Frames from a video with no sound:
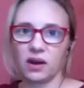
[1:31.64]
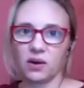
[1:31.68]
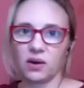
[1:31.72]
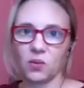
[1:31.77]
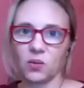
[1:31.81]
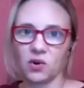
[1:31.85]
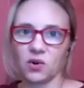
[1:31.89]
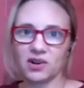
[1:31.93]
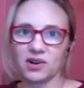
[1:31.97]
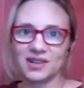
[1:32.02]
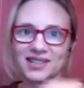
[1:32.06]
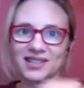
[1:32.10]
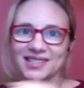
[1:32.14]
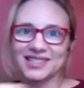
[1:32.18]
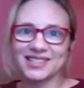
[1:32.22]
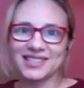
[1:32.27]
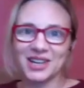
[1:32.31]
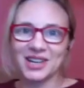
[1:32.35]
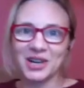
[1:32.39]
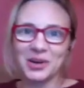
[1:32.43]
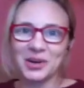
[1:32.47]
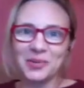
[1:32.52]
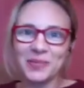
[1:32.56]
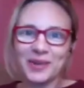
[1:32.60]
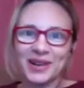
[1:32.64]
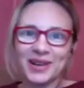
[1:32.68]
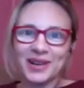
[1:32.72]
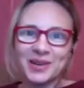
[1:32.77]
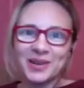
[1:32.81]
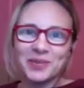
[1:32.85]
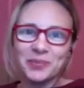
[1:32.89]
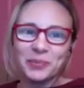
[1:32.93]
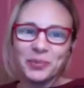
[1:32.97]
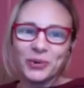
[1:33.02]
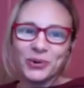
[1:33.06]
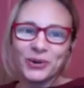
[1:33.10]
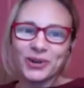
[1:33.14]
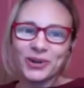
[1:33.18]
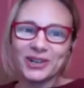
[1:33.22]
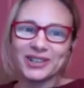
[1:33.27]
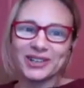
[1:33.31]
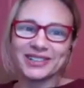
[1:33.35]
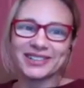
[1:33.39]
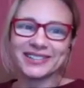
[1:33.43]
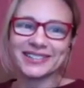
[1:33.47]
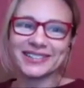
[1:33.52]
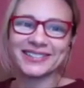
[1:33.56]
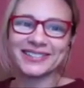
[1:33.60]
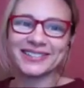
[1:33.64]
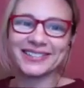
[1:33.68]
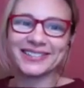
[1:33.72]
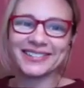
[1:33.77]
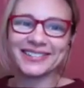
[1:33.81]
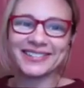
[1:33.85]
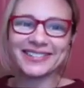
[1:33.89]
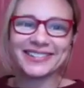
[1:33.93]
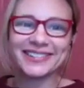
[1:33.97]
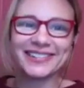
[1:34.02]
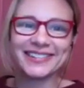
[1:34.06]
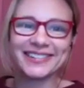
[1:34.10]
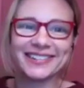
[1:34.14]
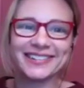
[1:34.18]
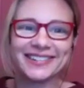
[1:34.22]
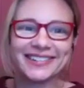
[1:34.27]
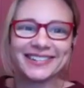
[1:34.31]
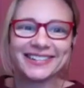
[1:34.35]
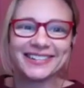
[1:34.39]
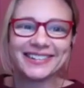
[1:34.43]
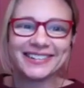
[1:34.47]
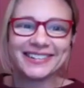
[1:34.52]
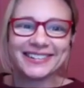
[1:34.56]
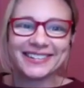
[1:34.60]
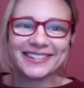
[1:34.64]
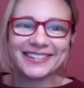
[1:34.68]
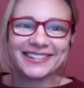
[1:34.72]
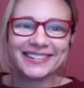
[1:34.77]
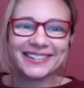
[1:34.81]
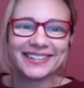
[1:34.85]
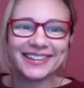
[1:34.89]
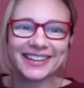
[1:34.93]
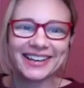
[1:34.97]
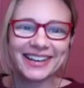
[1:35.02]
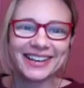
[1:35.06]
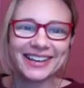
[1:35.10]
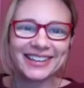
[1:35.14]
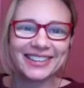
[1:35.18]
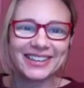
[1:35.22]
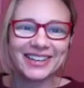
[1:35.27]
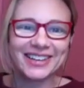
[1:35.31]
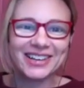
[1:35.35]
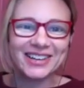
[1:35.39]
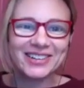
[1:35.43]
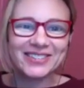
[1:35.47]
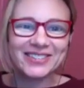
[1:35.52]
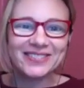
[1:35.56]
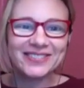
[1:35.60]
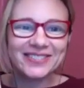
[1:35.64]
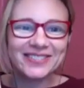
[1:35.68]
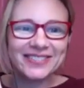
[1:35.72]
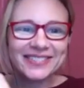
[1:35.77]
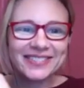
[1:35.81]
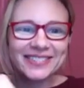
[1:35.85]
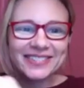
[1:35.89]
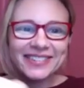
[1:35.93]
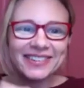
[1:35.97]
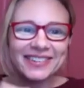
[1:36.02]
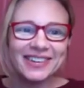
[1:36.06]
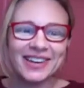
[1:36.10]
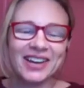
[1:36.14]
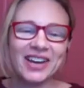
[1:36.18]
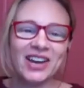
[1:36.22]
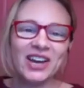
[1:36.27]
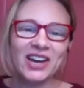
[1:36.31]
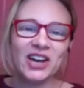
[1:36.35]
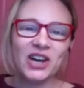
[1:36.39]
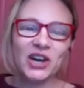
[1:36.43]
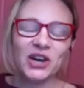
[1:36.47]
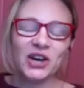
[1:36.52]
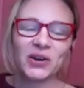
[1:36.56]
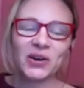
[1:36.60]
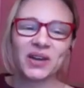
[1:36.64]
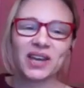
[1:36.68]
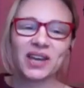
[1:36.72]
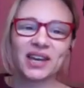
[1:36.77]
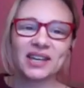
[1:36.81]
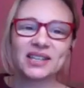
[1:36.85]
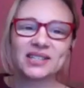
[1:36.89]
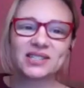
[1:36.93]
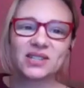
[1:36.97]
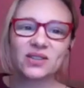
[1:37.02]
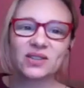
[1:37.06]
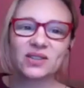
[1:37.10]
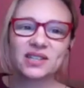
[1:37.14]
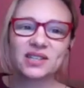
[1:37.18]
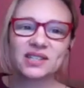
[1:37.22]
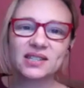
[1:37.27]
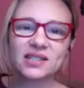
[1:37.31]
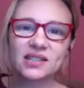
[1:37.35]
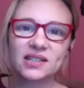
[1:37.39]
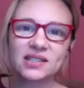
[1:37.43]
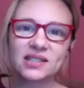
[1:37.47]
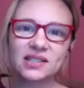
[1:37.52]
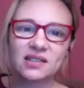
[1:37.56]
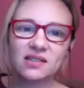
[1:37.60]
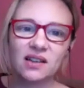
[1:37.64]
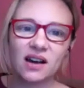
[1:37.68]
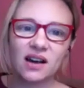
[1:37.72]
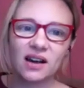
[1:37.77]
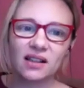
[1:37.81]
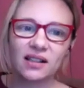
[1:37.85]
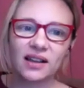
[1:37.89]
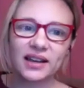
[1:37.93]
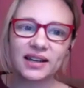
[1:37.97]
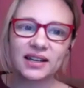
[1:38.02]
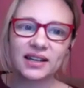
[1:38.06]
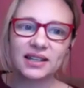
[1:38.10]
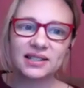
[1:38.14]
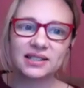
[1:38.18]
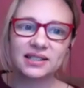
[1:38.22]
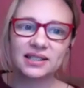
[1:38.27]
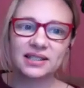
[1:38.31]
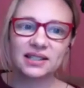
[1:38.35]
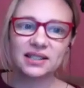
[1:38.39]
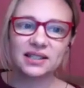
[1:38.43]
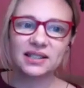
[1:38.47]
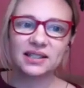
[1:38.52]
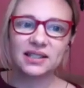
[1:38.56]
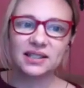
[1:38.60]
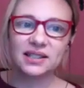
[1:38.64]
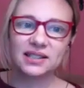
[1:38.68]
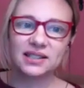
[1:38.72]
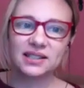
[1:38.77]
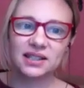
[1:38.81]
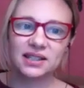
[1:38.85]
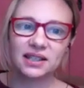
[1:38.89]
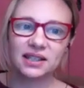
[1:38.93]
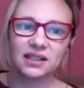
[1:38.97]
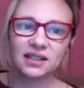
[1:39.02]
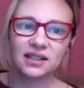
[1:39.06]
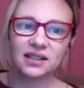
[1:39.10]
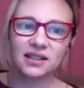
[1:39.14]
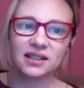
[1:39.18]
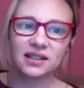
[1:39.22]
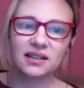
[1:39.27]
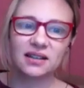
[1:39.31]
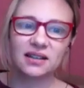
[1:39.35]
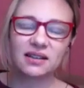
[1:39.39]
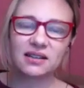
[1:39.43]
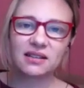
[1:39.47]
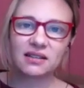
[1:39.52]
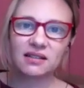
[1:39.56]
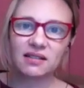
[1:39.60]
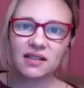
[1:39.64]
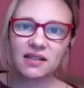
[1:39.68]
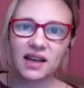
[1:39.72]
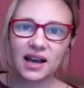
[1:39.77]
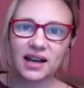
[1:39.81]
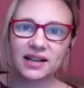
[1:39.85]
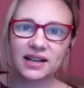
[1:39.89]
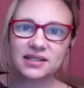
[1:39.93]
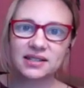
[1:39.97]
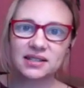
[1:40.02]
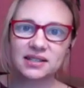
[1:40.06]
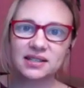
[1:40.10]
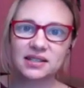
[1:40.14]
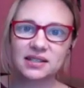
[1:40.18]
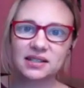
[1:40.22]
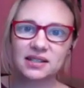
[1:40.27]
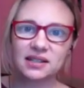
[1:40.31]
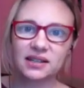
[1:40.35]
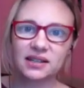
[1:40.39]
works on my board that I love. Okay, so this looks a lot like it did in the last